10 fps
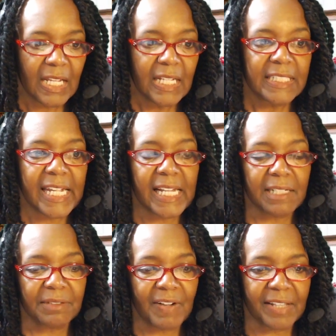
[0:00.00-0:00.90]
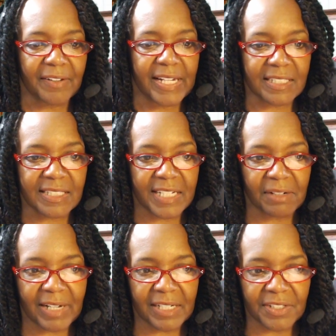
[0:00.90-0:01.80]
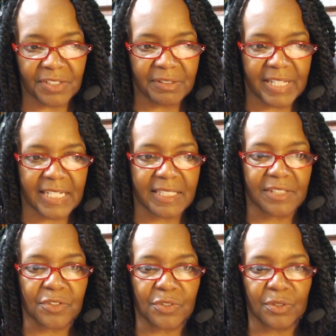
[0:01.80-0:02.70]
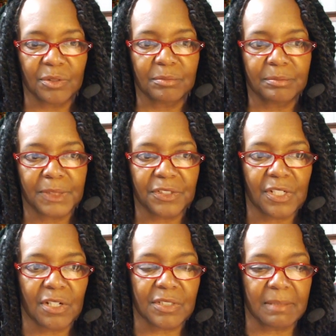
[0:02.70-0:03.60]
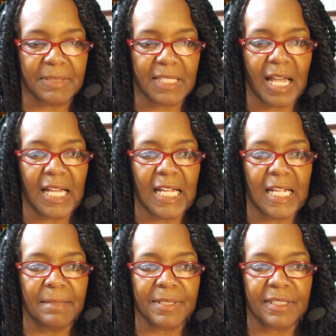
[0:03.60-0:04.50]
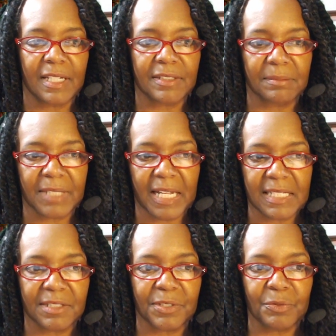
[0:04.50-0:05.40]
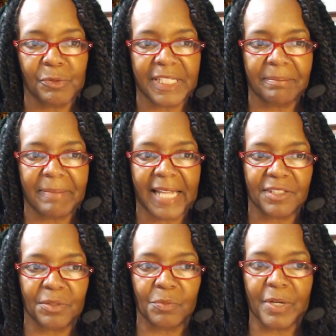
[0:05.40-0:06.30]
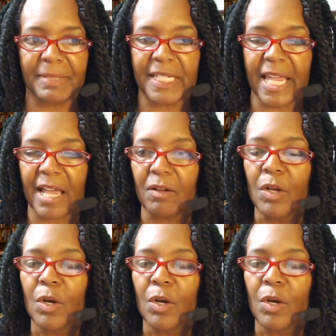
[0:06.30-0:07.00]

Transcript: Yeah, the father has to stay around to do that. That's true. But you know, sometimes, now sometimes, this is when we get back to the women now.